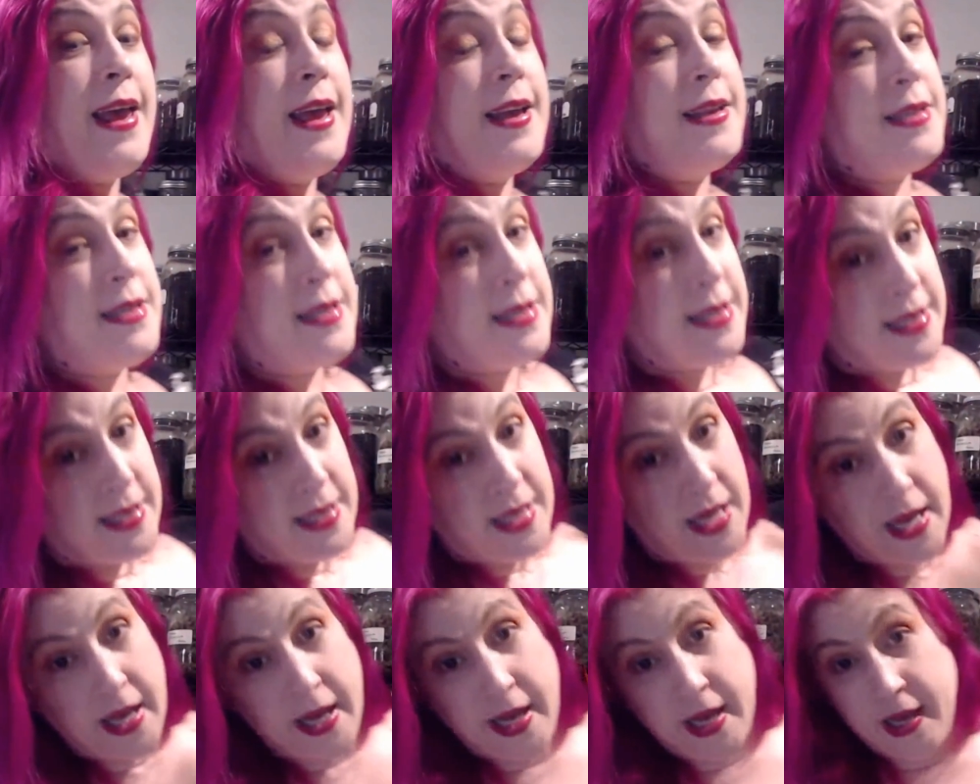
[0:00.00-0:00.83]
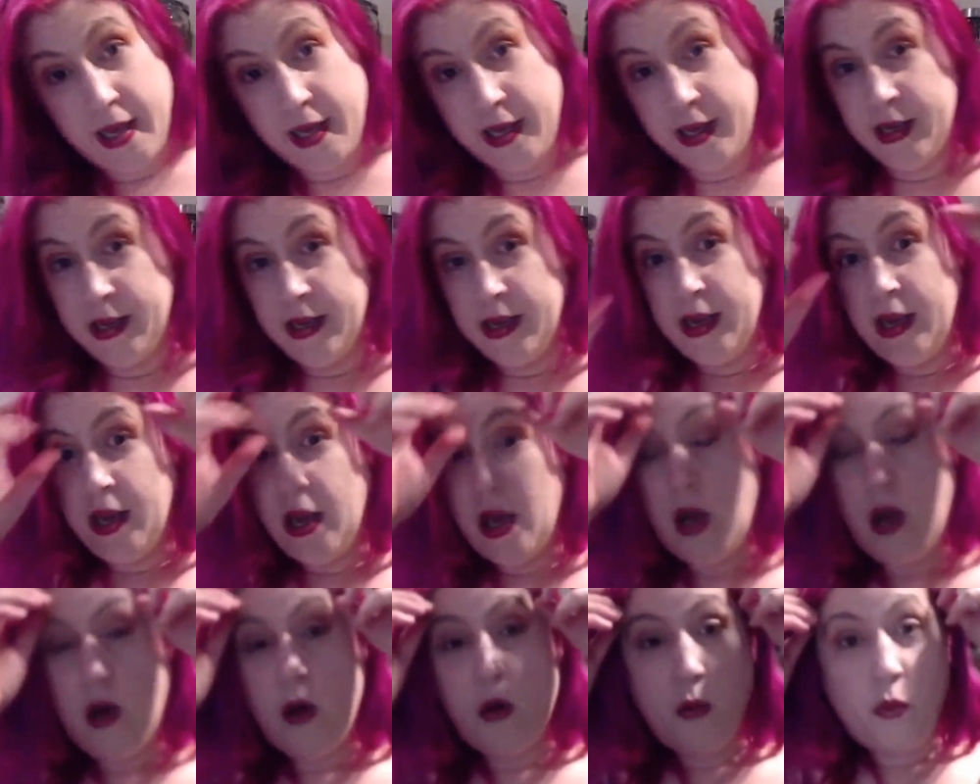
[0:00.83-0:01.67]
it's
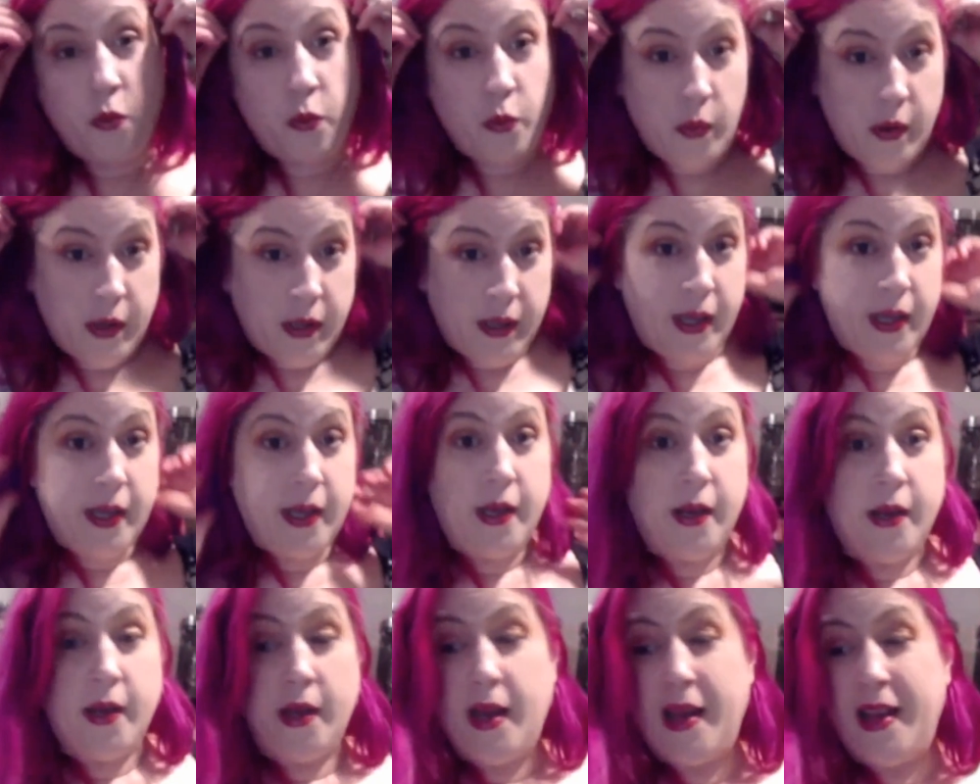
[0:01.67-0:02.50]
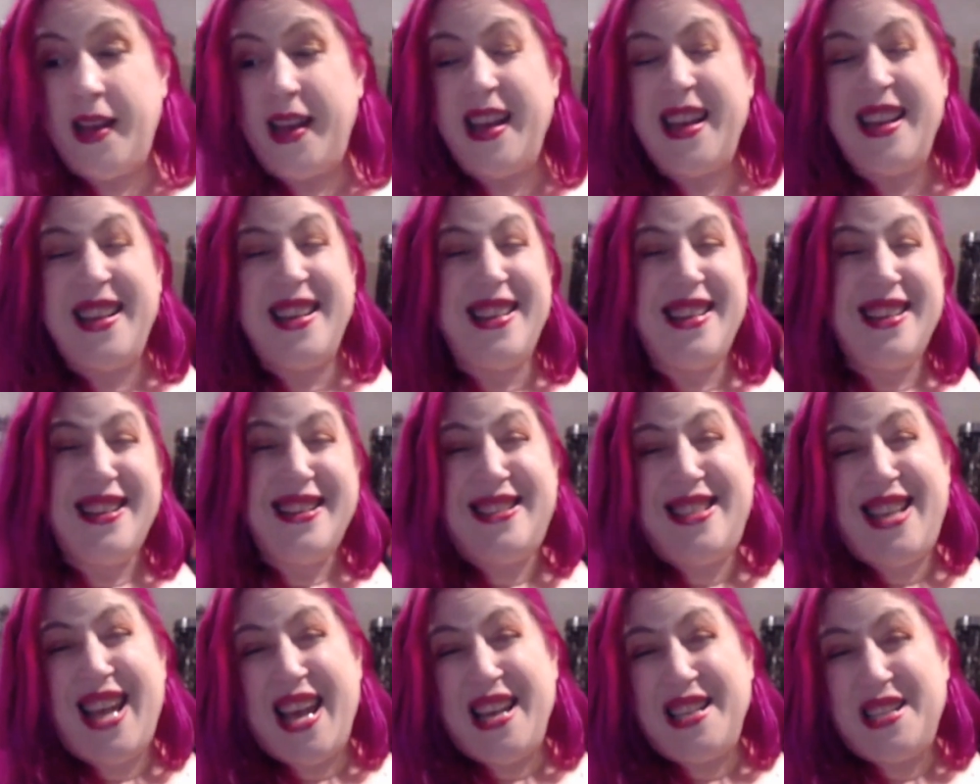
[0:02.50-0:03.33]
really, uh, it,
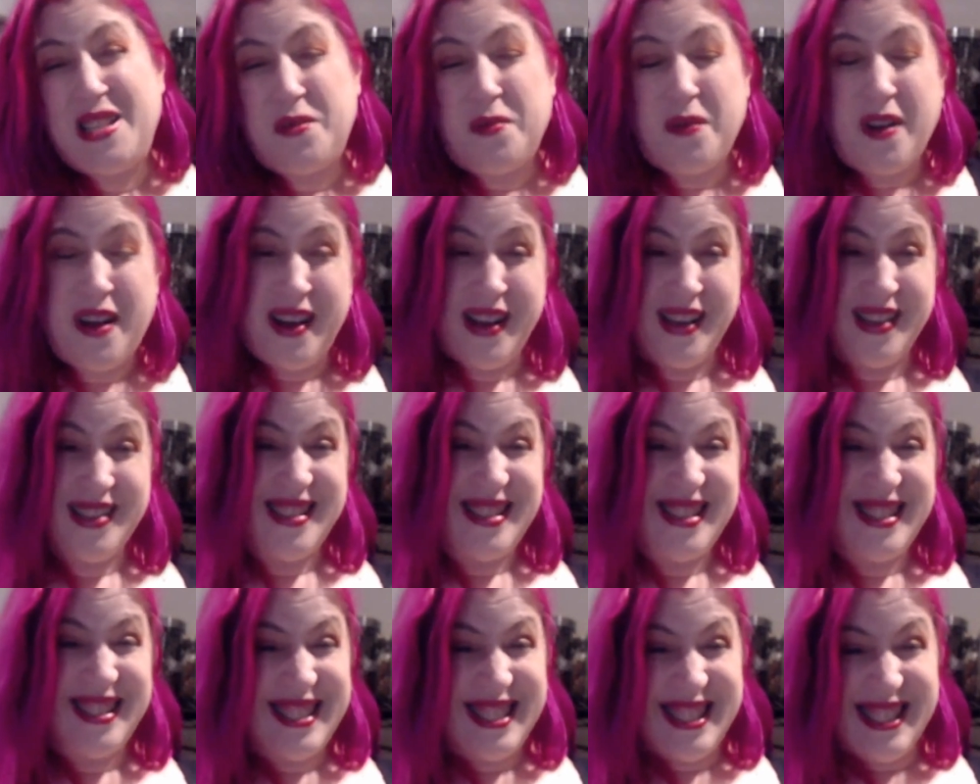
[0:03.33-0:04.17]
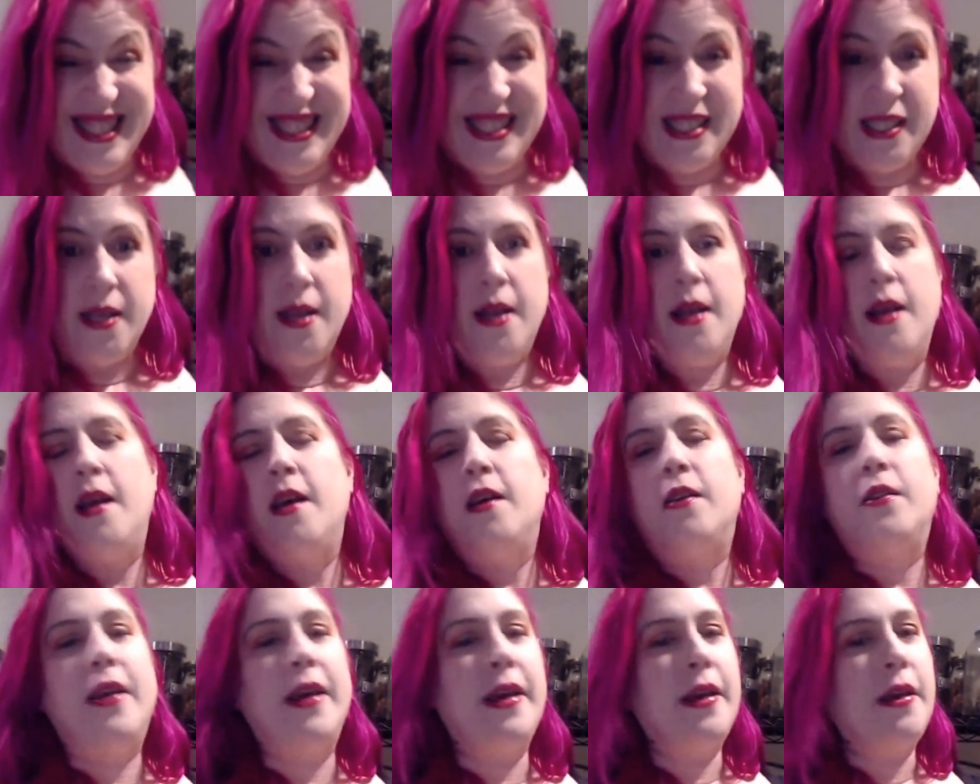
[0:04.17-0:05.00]
it, taste wise, mm,
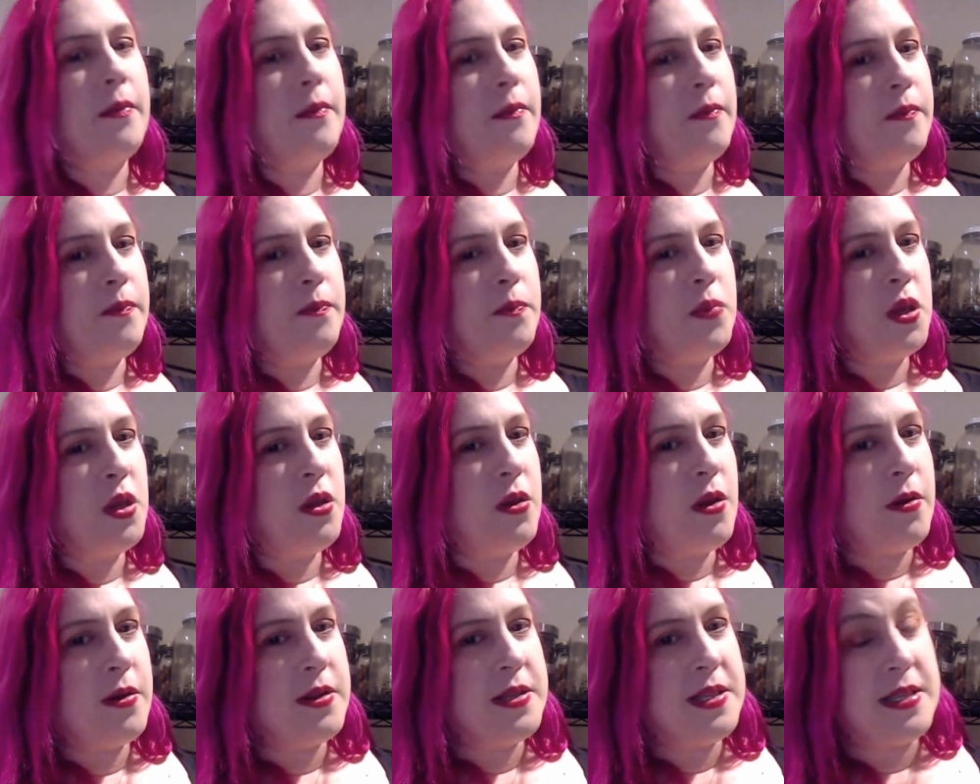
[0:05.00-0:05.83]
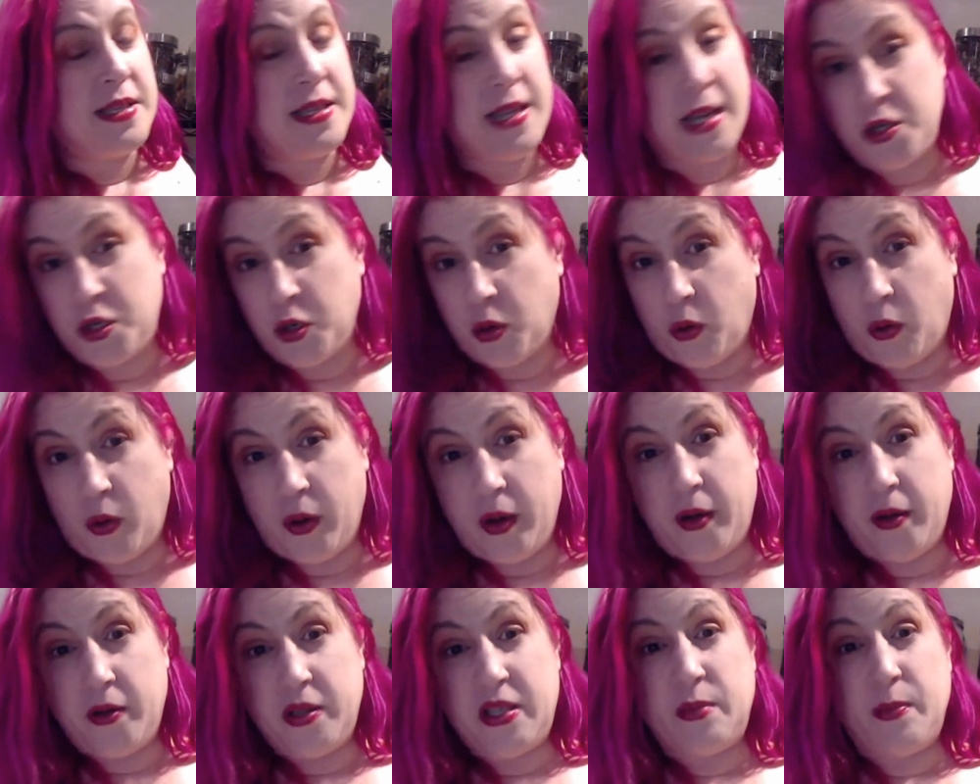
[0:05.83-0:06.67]
like Blue Lotus essential
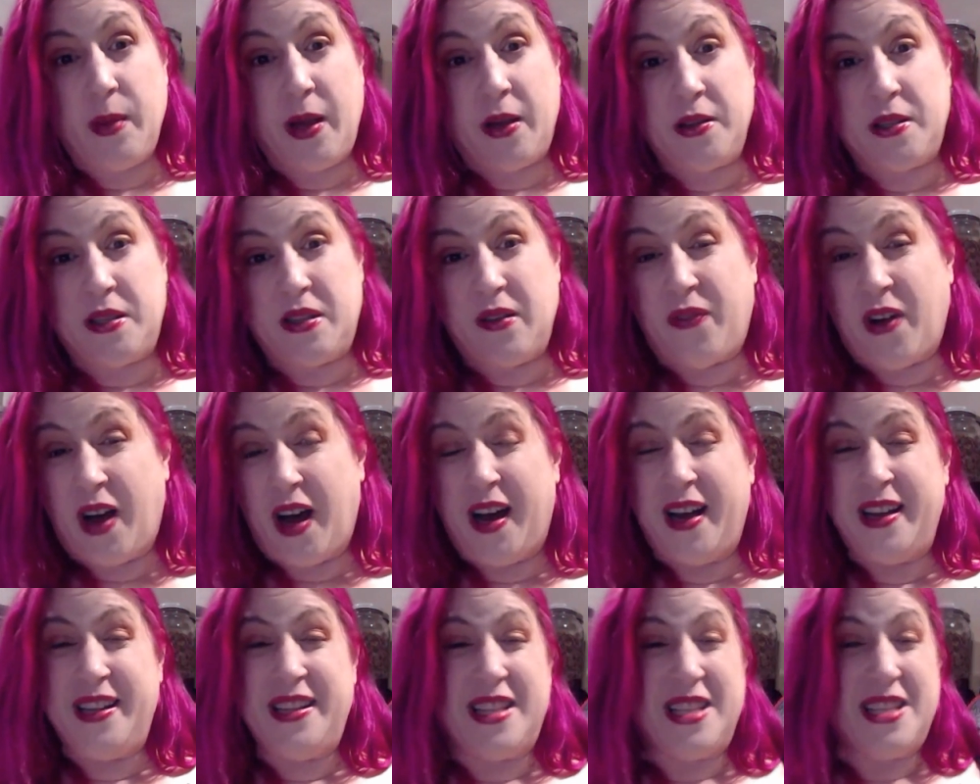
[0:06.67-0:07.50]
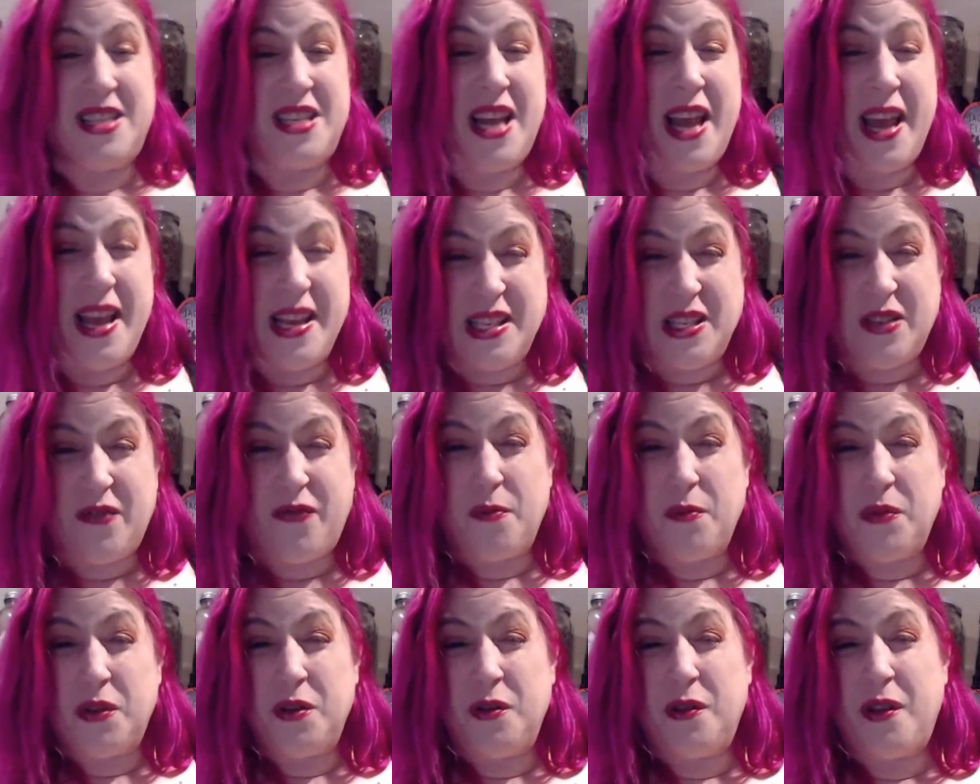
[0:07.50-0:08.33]
oil smells divine. The taste
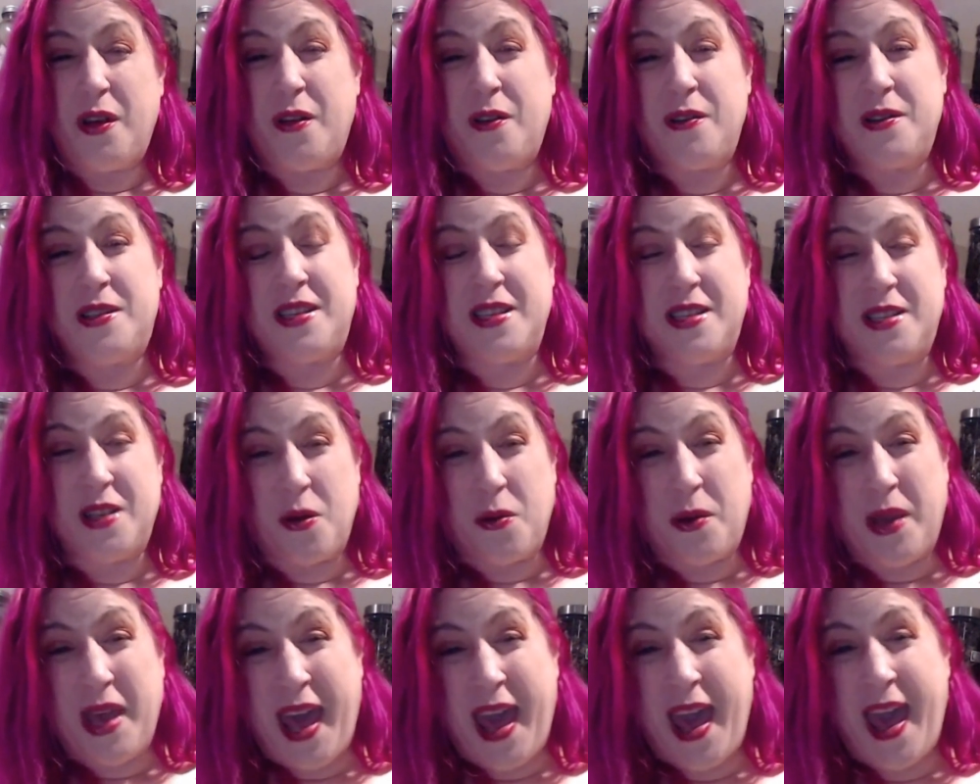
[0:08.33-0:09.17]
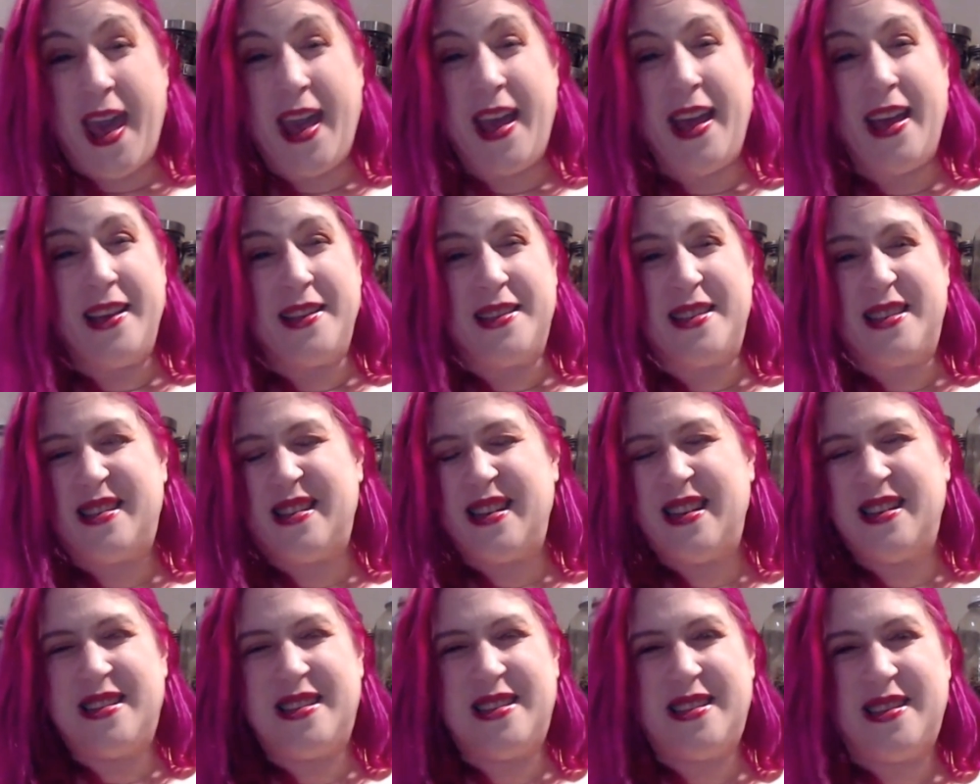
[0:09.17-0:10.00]
from Blue Lotus is okay.
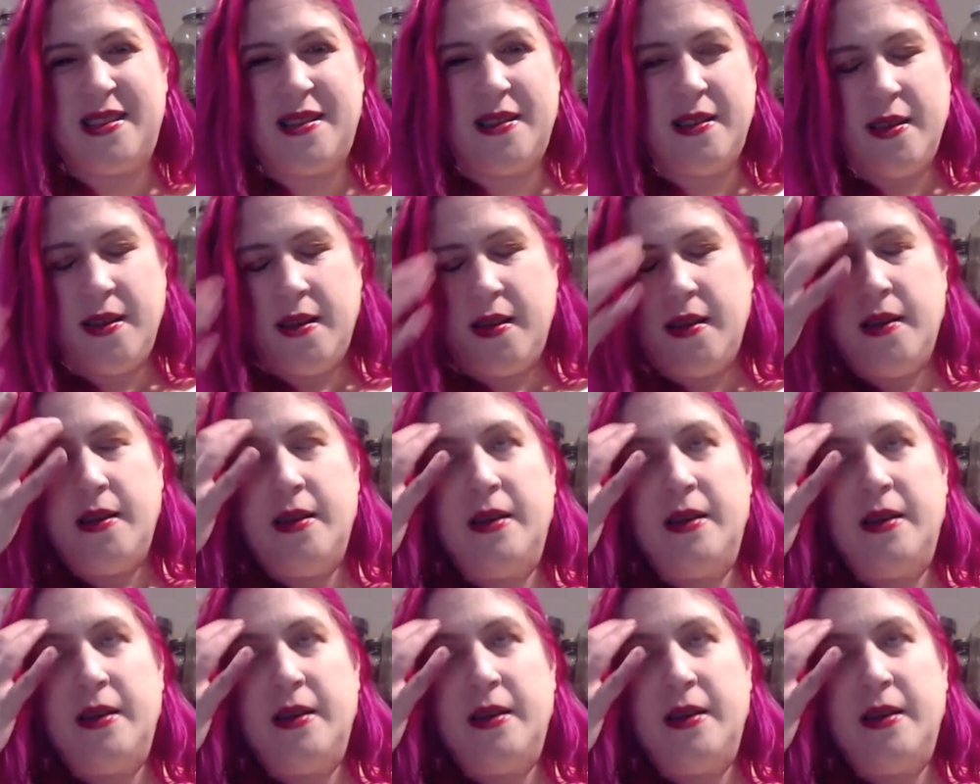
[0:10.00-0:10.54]
It's, it's,